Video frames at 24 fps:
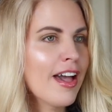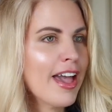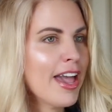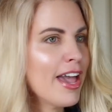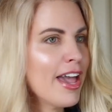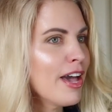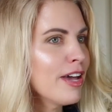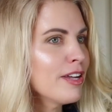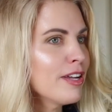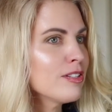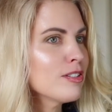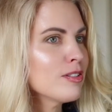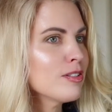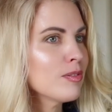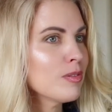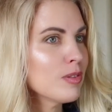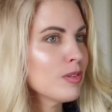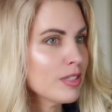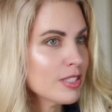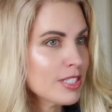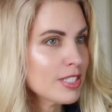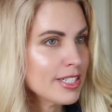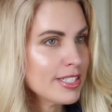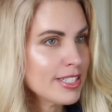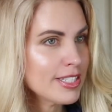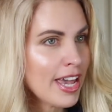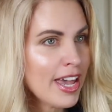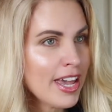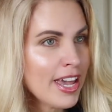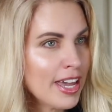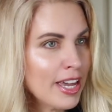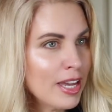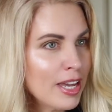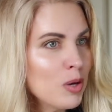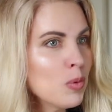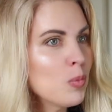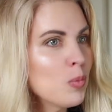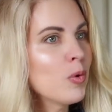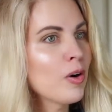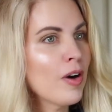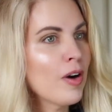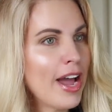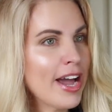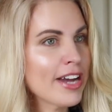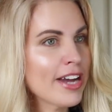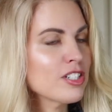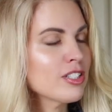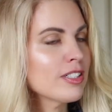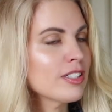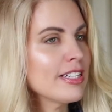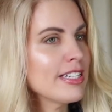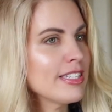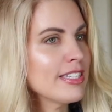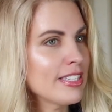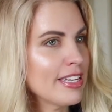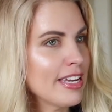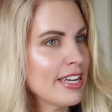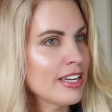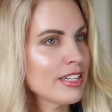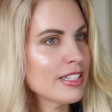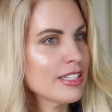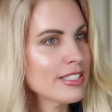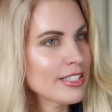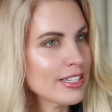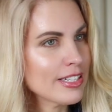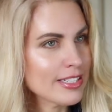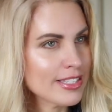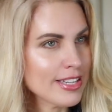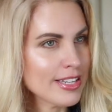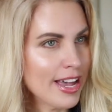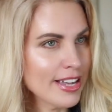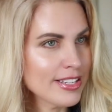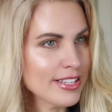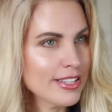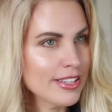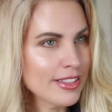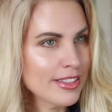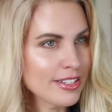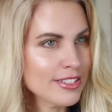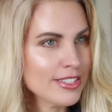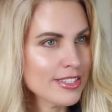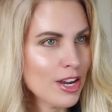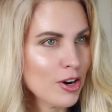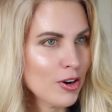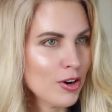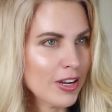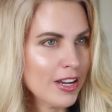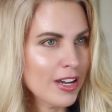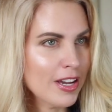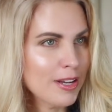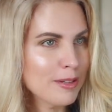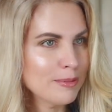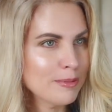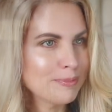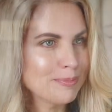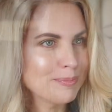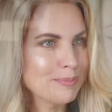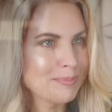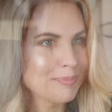And today, we're actually seeing success in this area.